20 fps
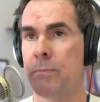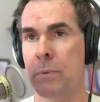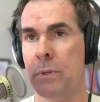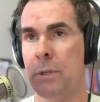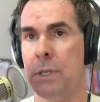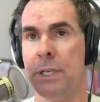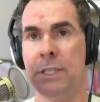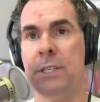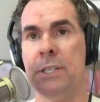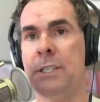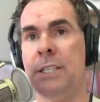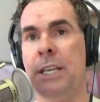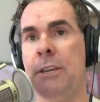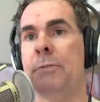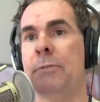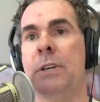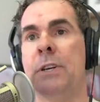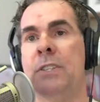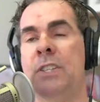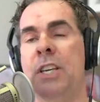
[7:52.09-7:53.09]
let's just say,
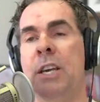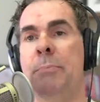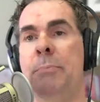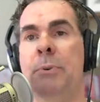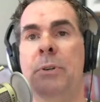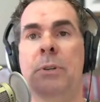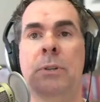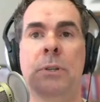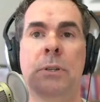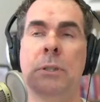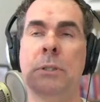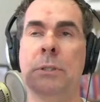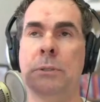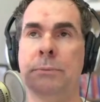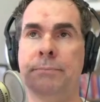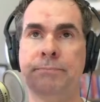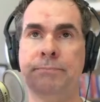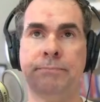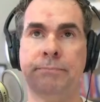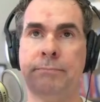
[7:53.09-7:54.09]
for example,
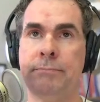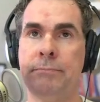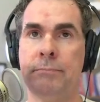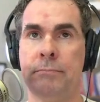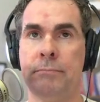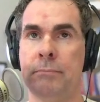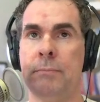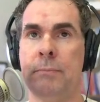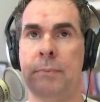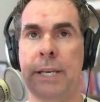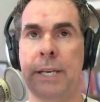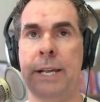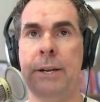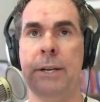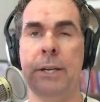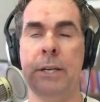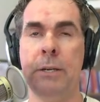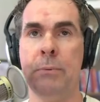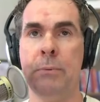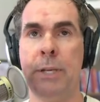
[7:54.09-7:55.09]
I don't
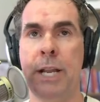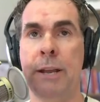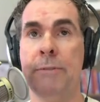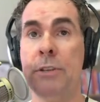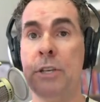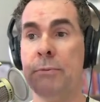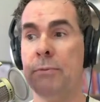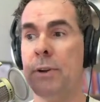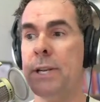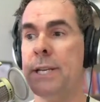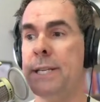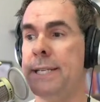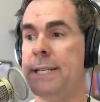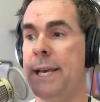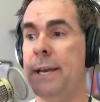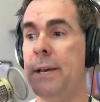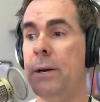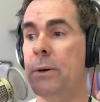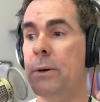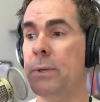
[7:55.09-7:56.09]
know, whatever you've written
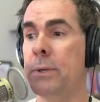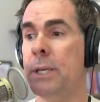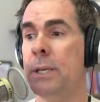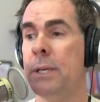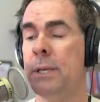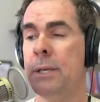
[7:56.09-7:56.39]
down,